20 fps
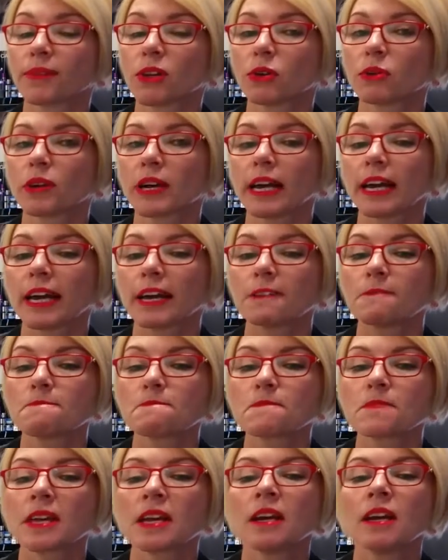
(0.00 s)
Okay,
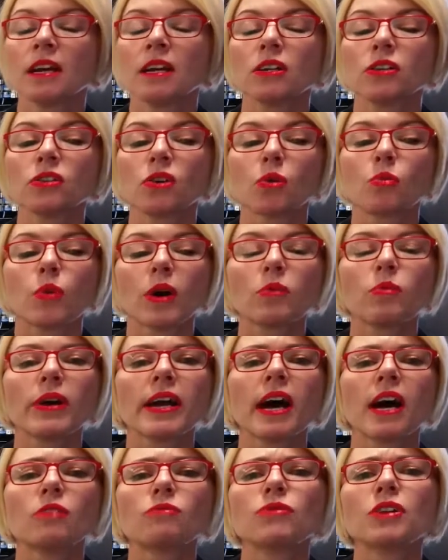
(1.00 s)
so when we
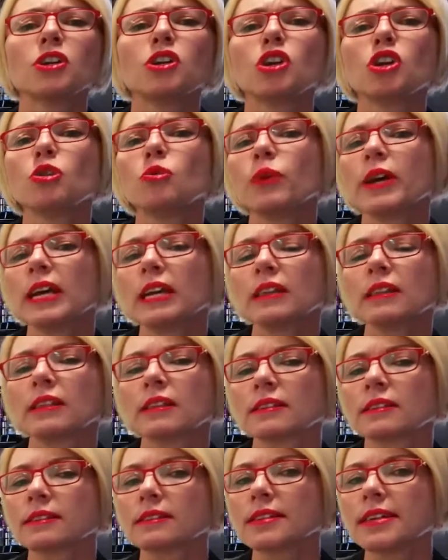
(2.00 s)
are renewing
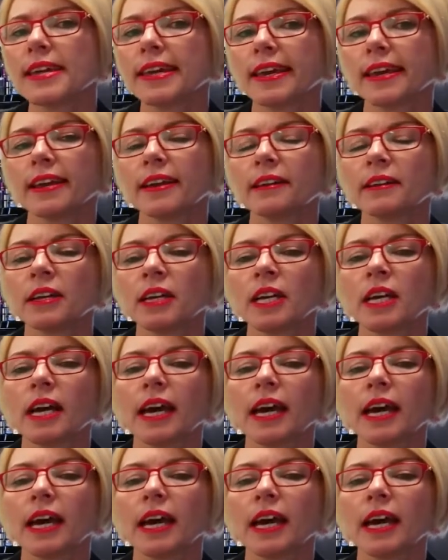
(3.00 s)
the skin,